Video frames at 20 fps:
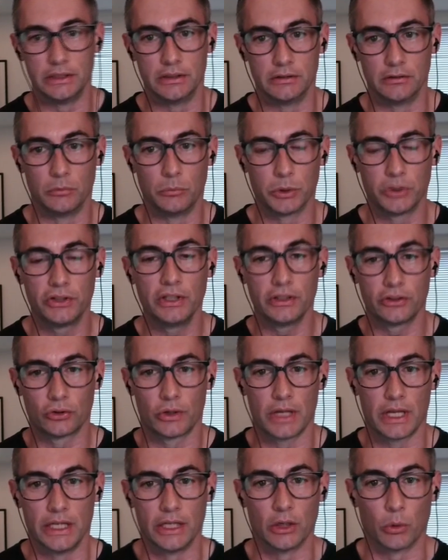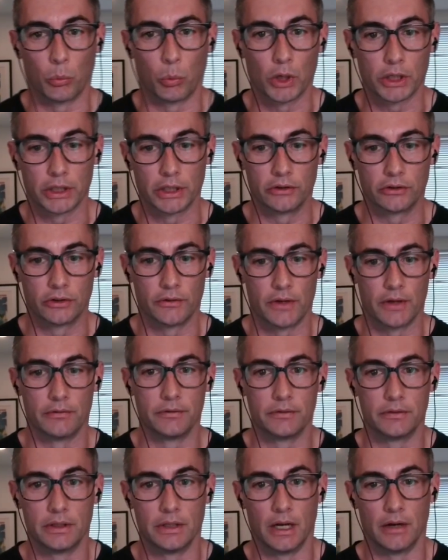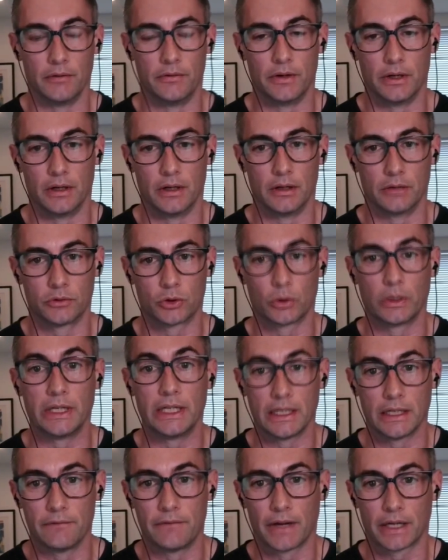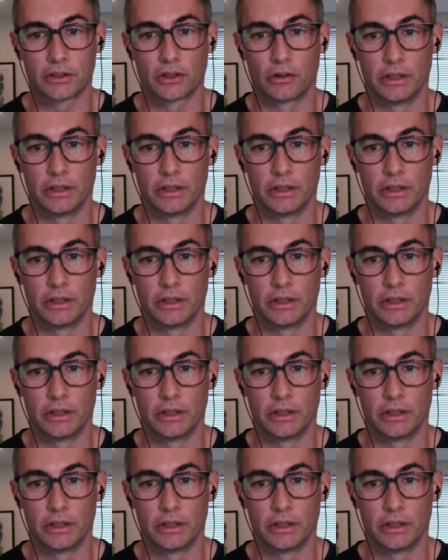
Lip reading: what's the sort of inner workings of creating a vector